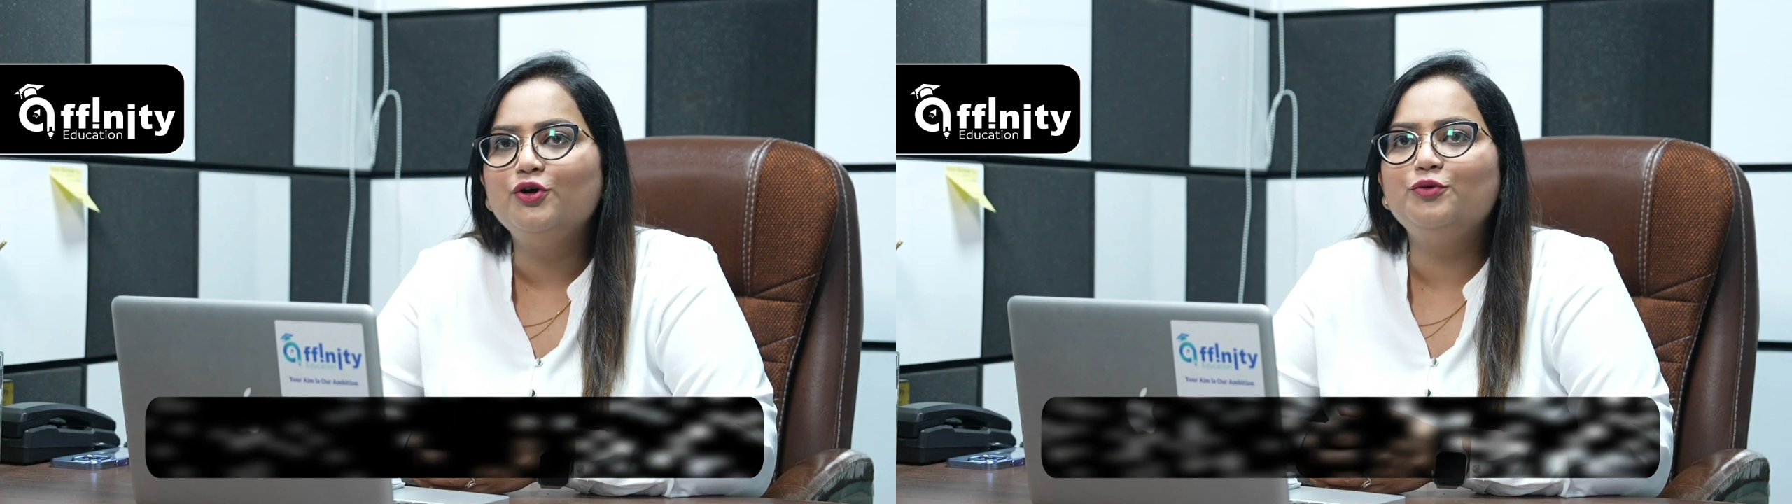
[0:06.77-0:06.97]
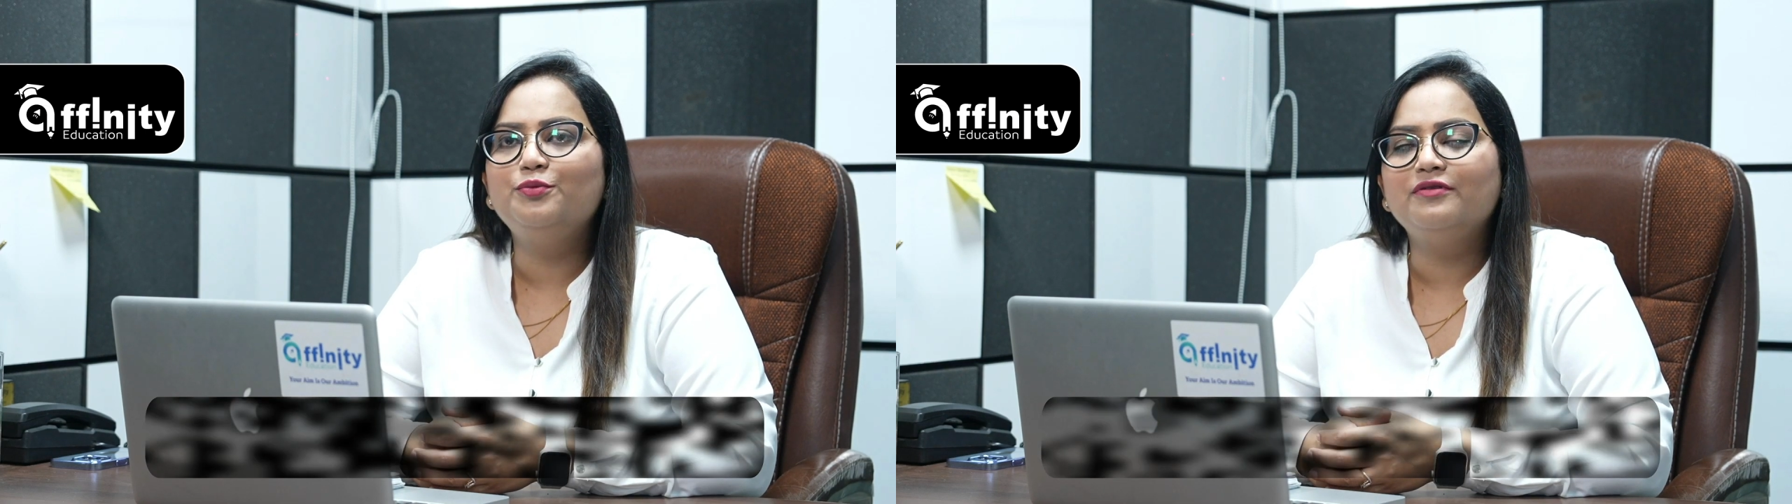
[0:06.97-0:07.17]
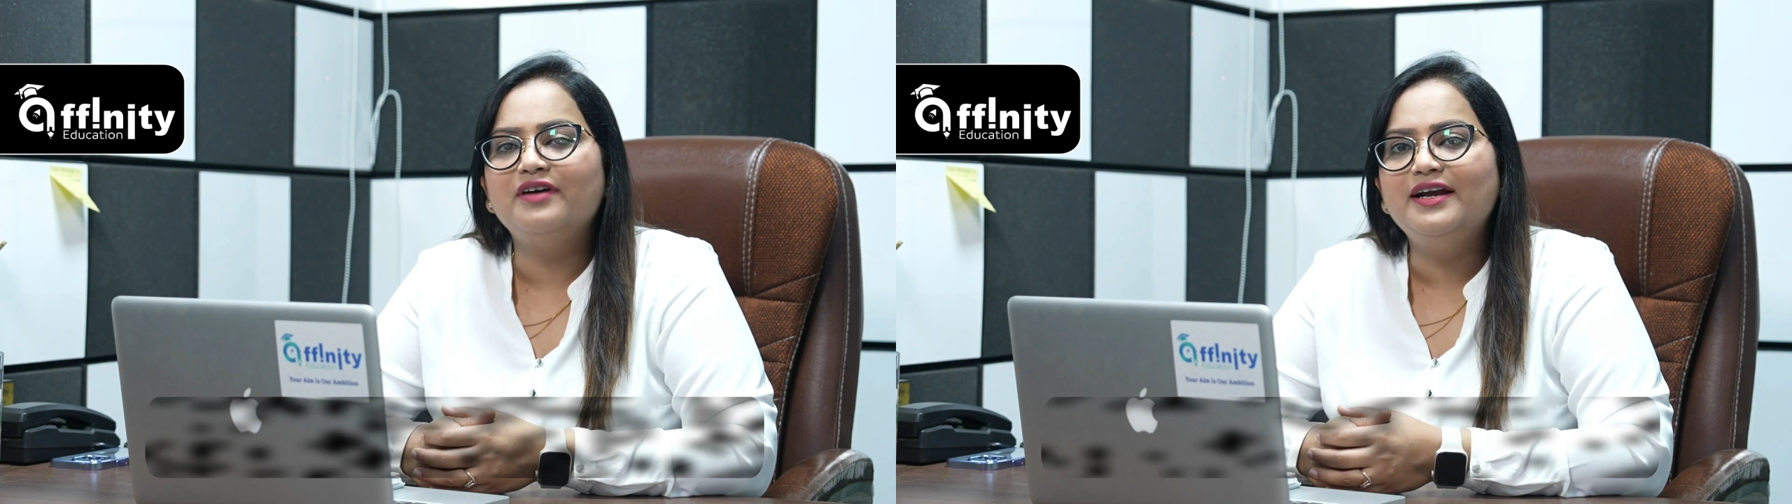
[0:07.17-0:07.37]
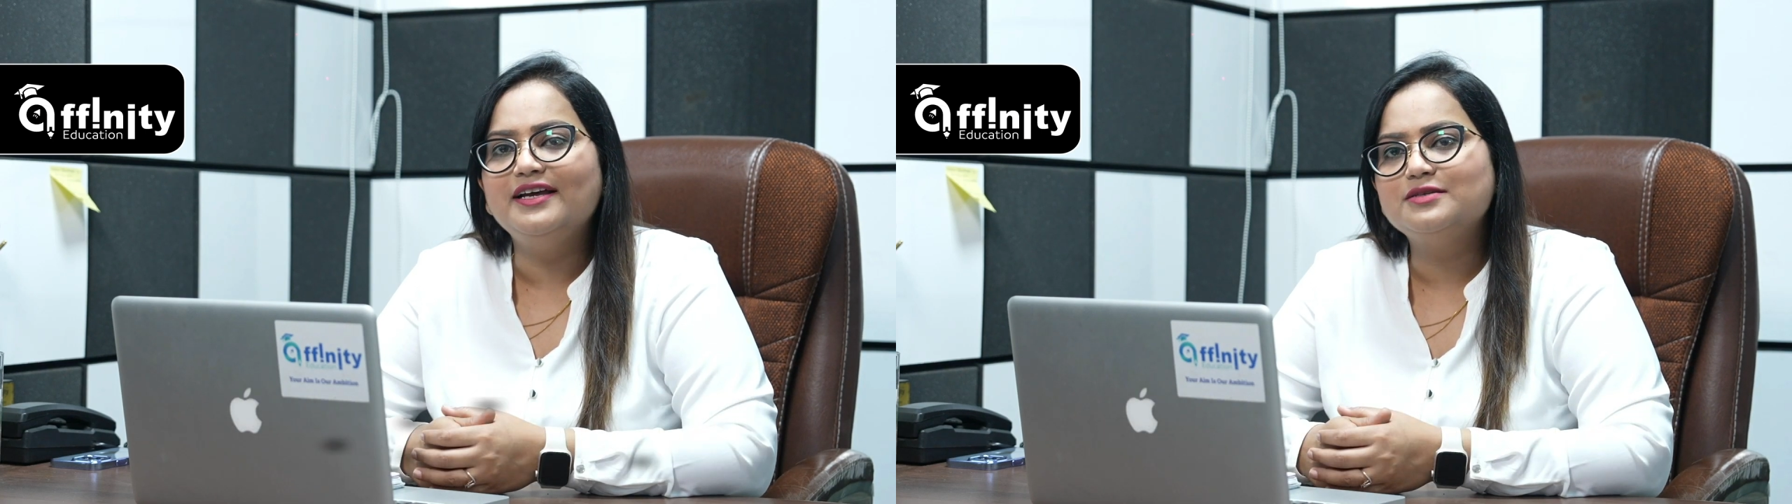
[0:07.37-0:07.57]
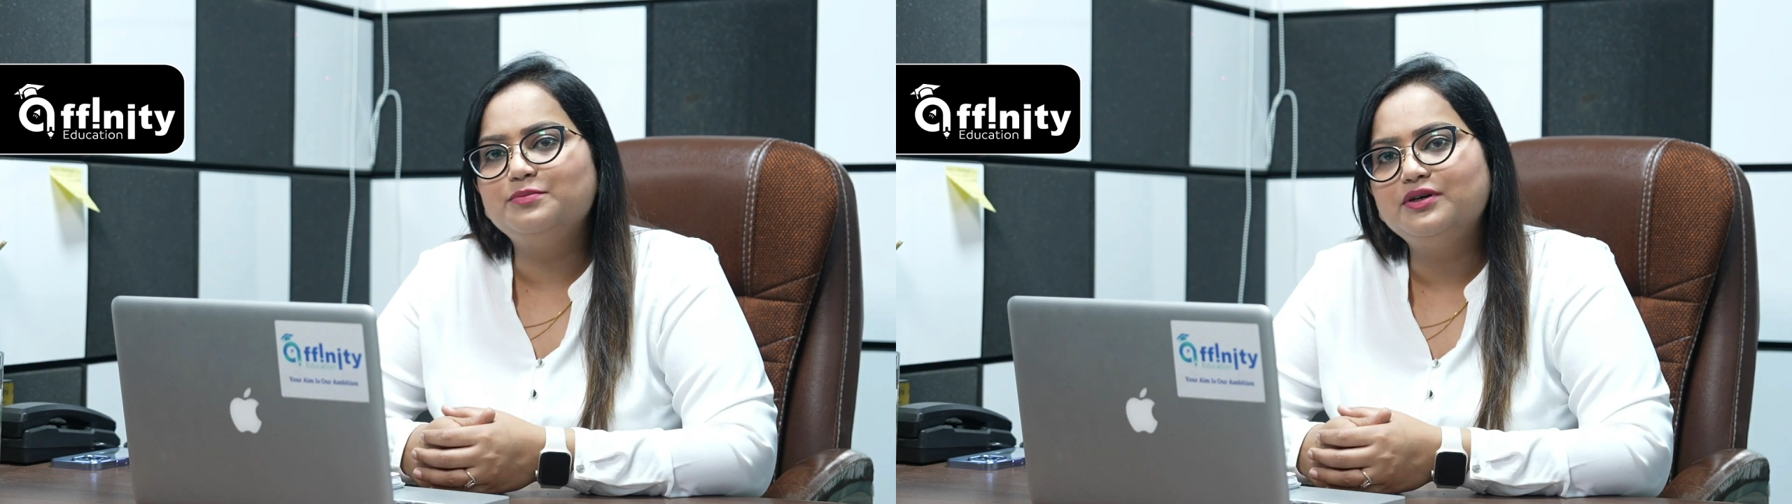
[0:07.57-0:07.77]
to provide
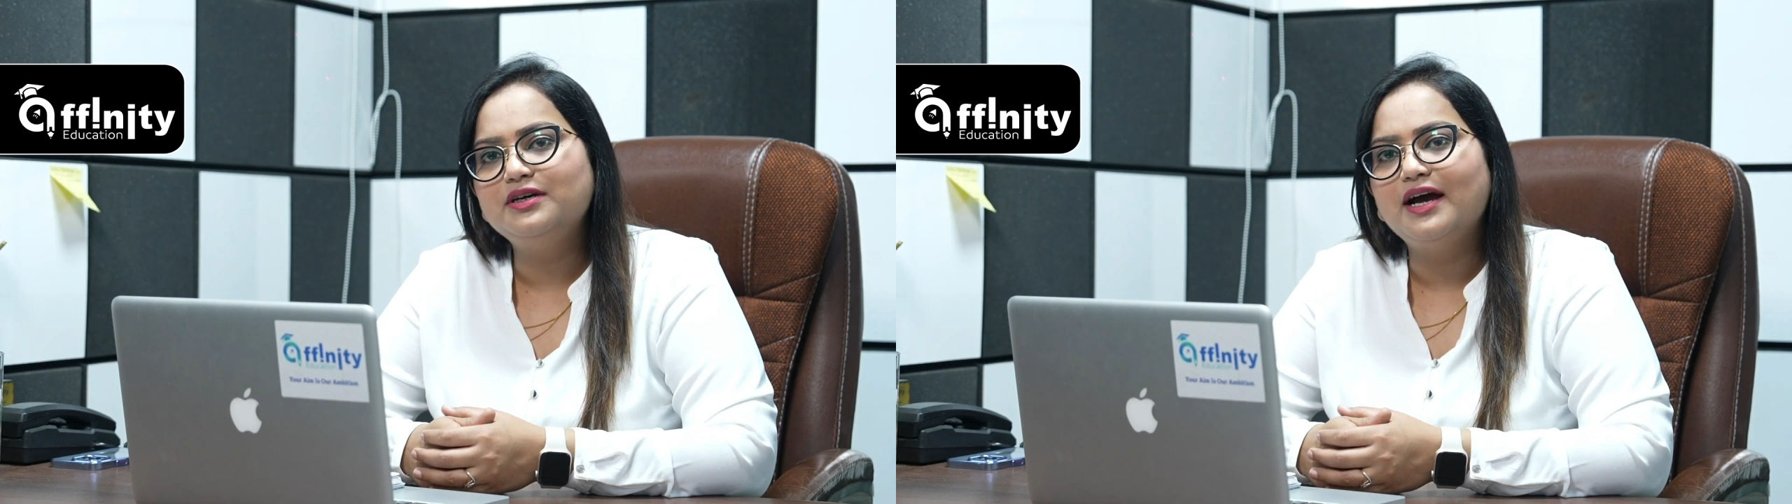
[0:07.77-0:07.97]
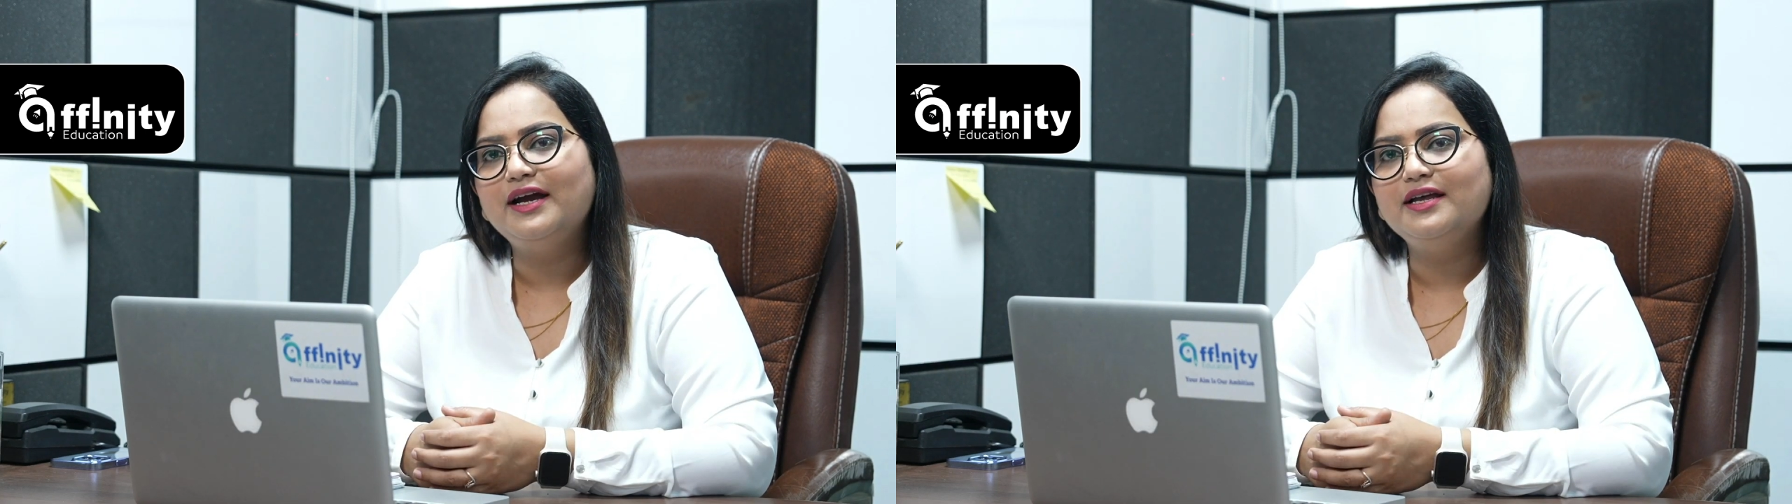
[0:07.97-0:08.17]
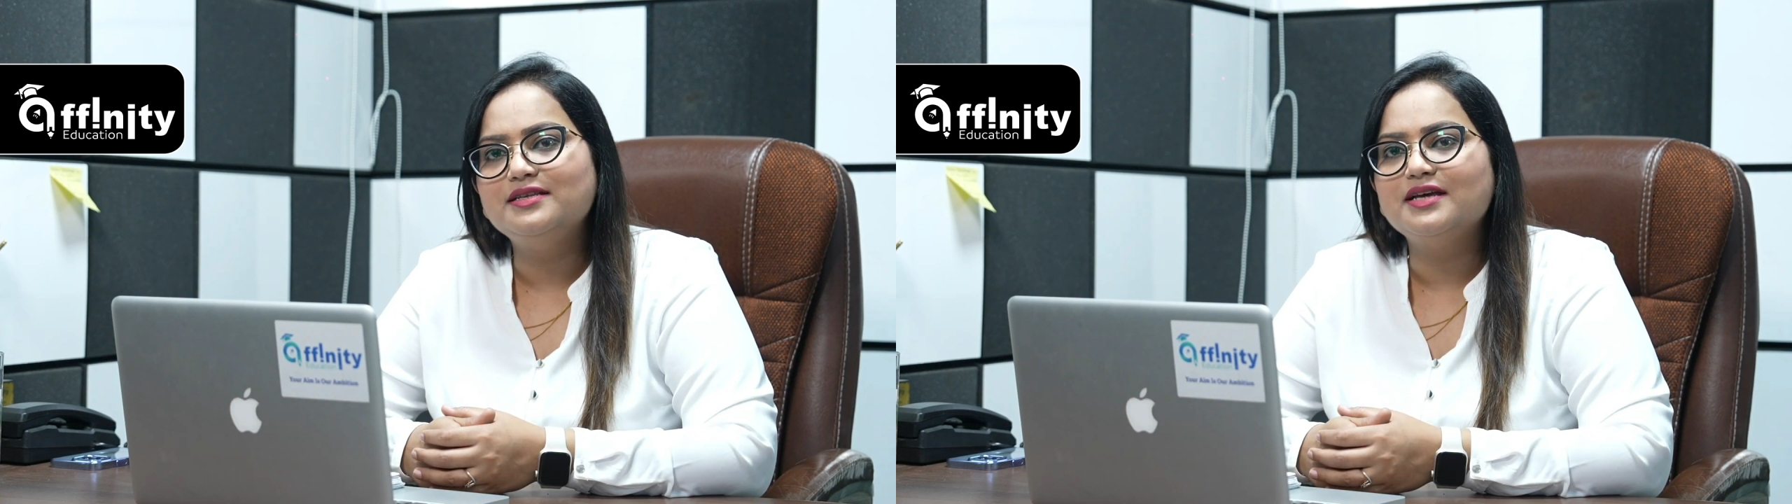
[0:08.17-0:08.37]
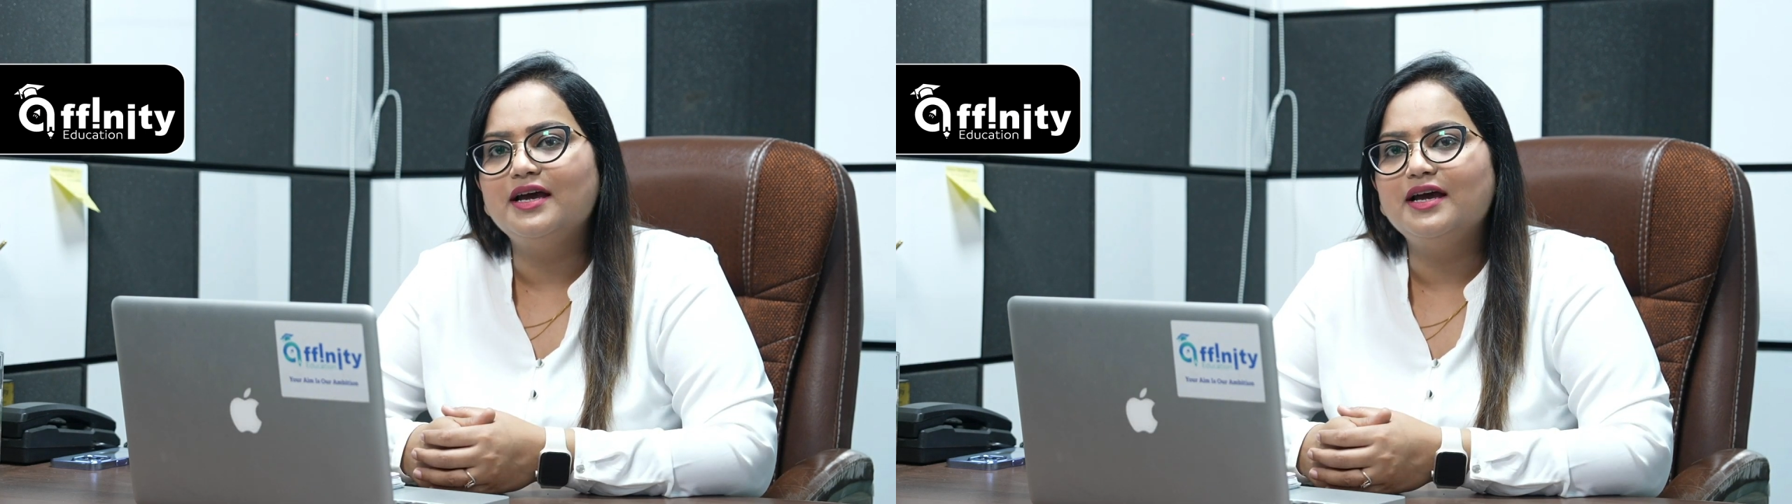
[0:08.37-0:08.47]
expert guidance